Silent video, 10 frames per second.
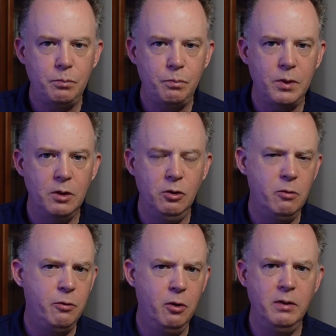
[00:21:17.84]
So
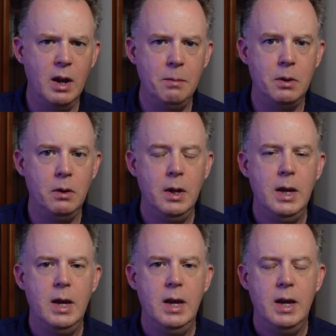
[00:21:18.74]
for example,
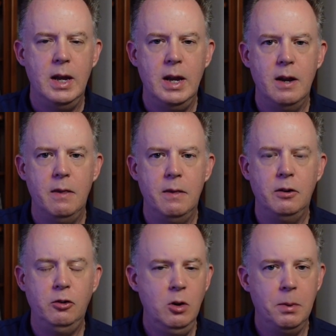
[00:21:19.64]
in the
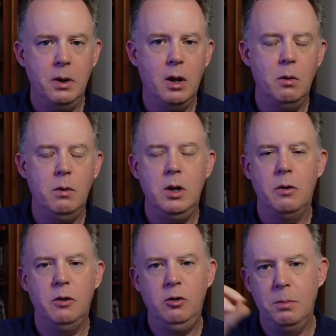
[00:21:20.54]
Supernote,
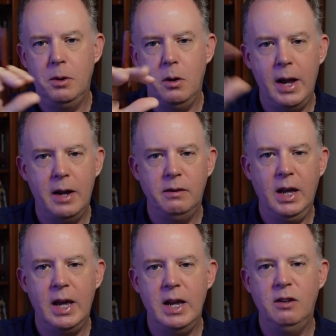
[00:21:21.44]
the Supernote has a
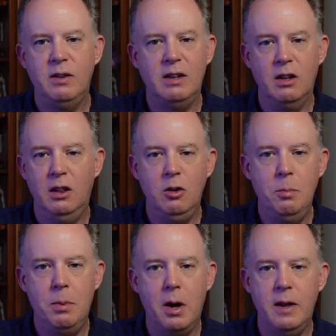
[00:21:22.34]
case and has a
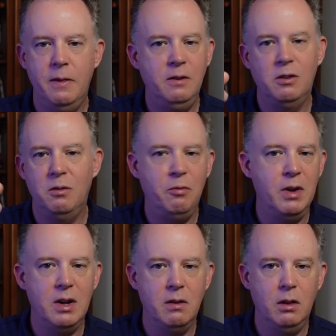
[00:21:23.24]
loop on it. This doesn't
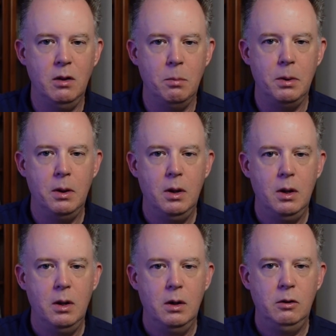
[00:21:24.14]
fit in the loop.
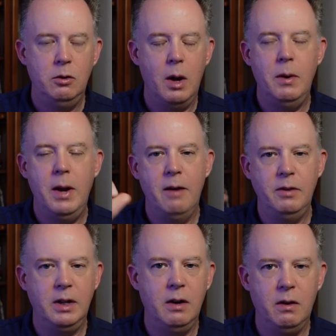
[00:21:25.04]
So I would have
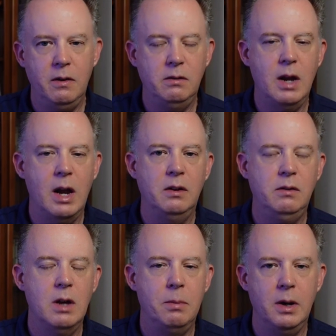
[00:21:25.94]
to carry the stylus
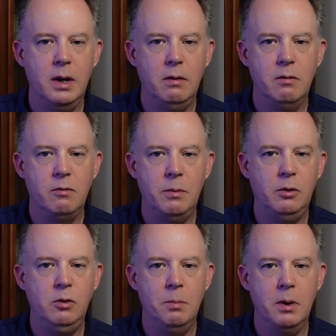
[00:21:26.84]
separate from the
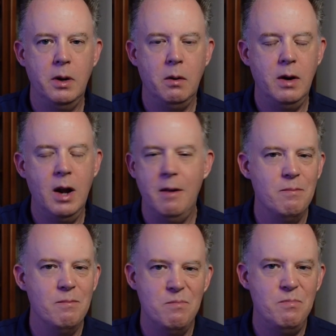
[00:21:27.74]
Supernote. Not
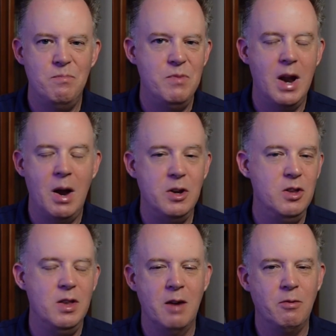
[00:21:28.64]
that I would
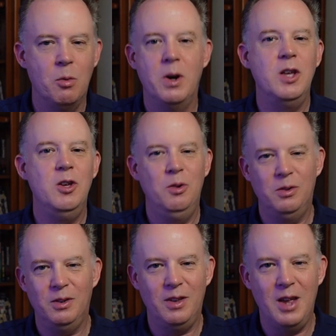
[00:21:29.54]
ever want to use
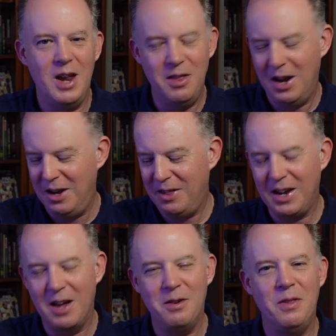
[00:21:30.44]
anything
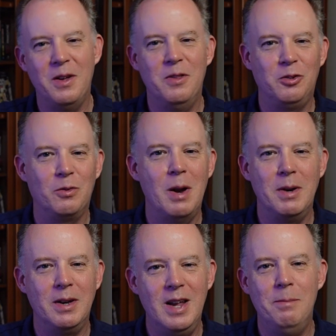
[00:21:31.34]
other than the ceramic
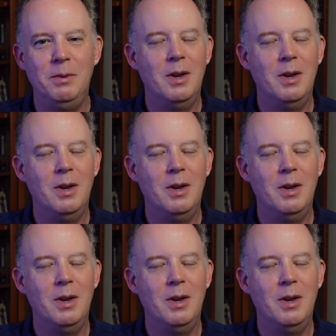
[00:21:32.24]
nibs,